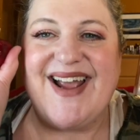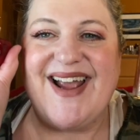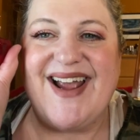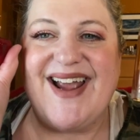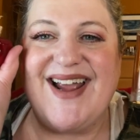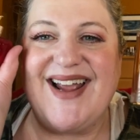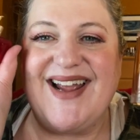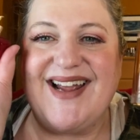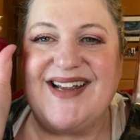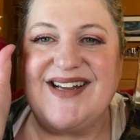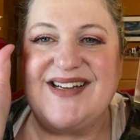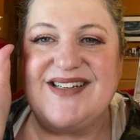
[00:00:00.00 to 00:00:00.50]

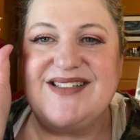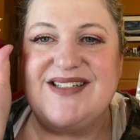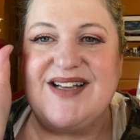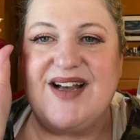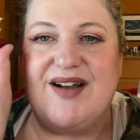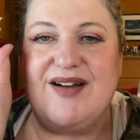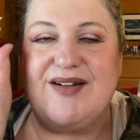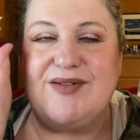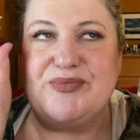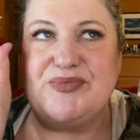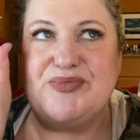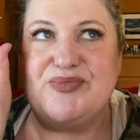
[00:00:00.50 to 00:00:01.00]
and
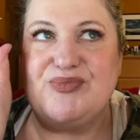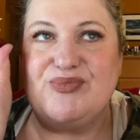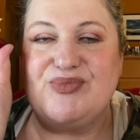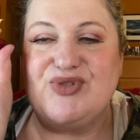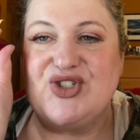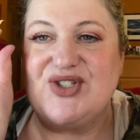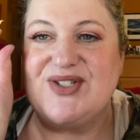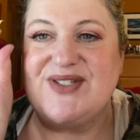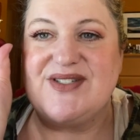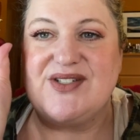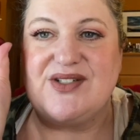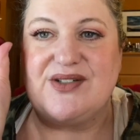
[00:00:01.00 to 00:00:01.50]
um,
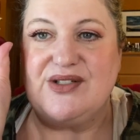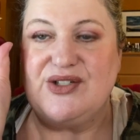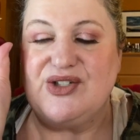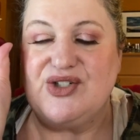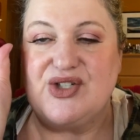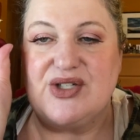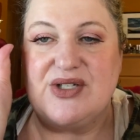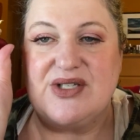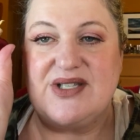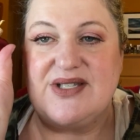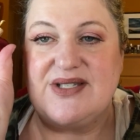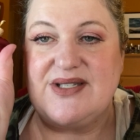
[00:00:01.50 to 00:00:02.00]
just
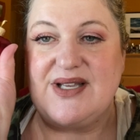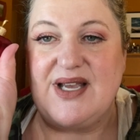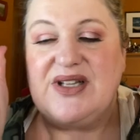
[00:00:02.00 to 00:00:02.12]
delicious.